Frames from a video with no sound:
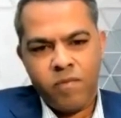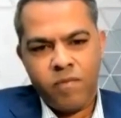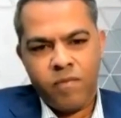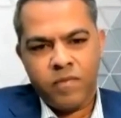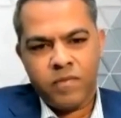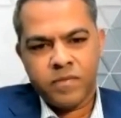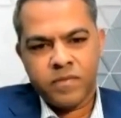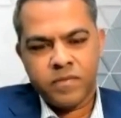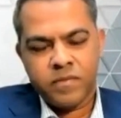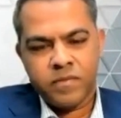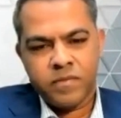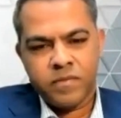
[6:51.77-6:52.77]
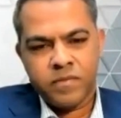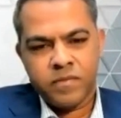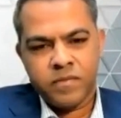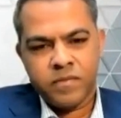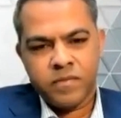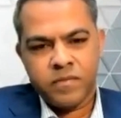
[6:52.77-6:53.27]

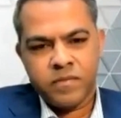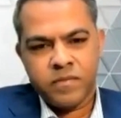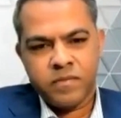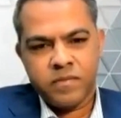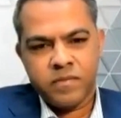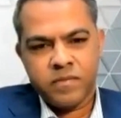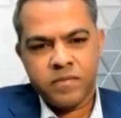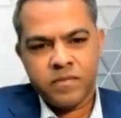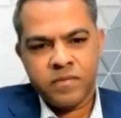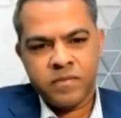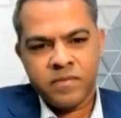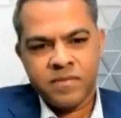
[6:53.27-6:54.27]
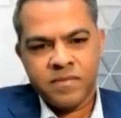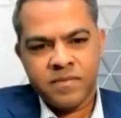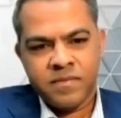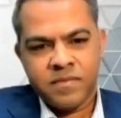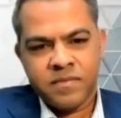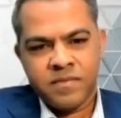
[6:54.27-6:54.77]

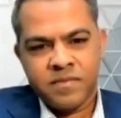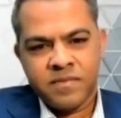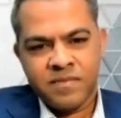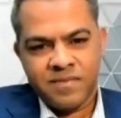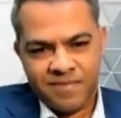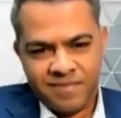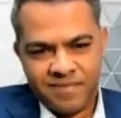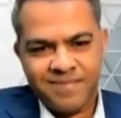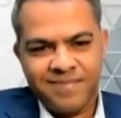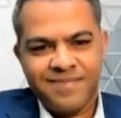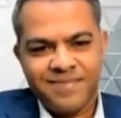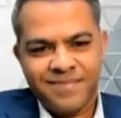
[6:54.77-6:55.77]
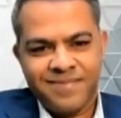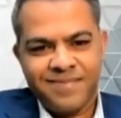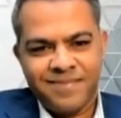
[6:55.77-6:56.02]
No words are spoken by the person on screen.